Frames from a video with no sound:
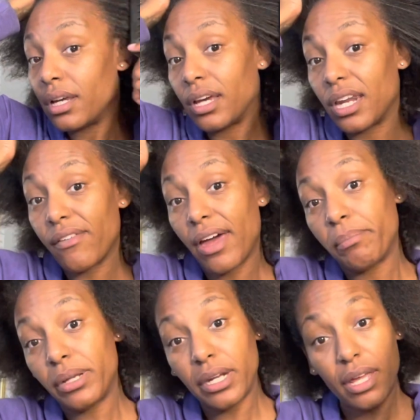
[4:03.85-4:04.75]
And I've had
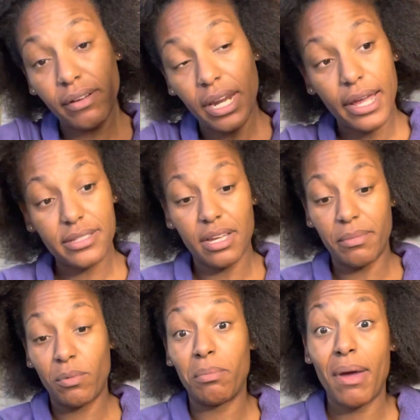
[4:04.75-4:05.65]
plenty of clients come
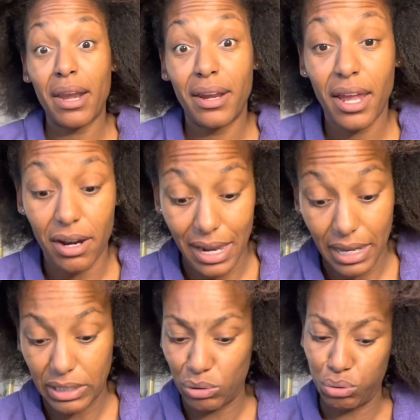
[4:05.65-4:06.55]
in with matted hair
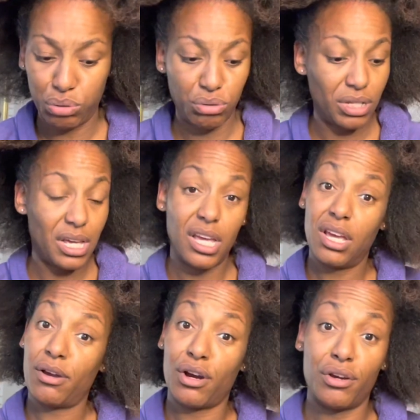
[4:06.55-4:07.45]
like,
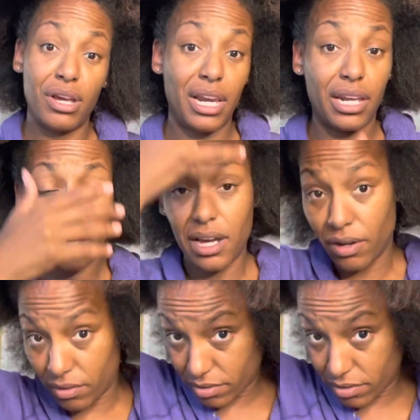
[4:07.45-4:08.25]
girl, you gotta let it go.